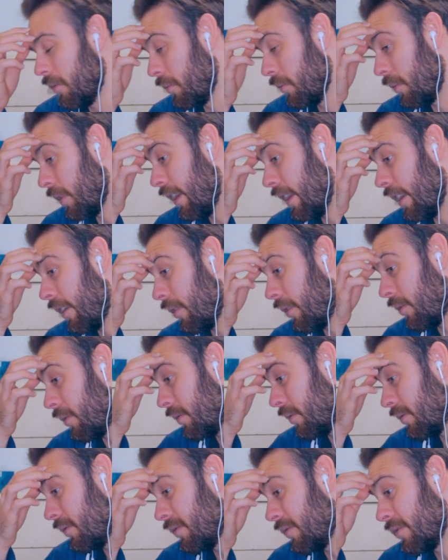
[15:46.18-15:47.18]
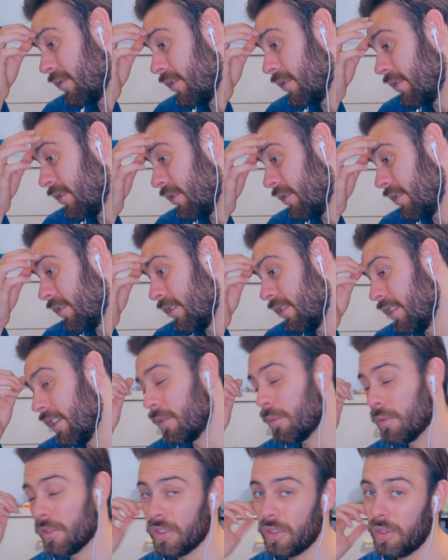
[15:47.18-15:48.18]
Wow.
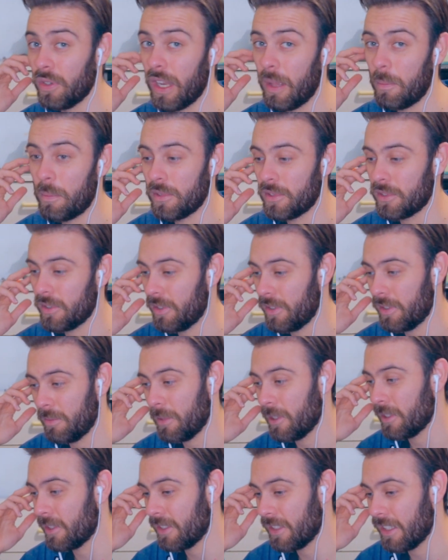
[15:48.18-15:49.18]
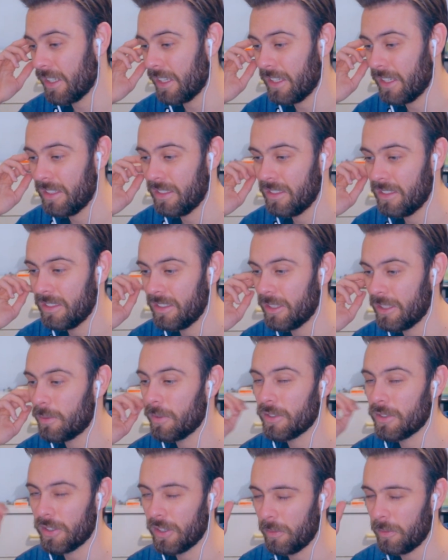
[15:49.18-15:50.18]
This was a good episode, I must say. This
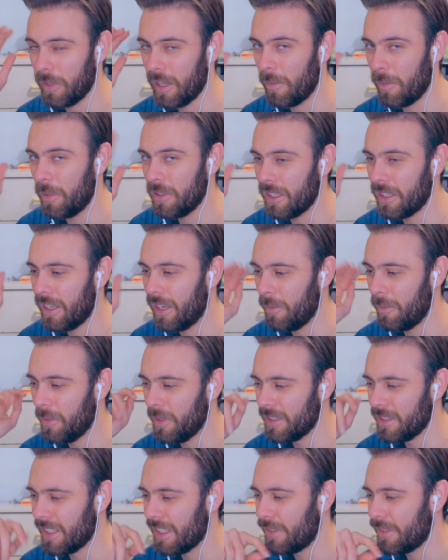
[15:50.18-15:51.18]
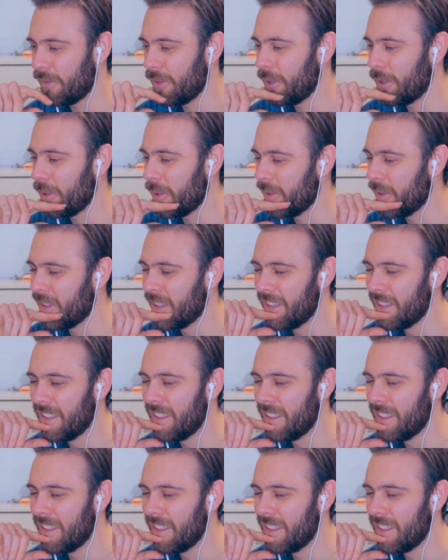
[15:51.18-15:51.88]
one's going to be up on the numbers, that's for sure.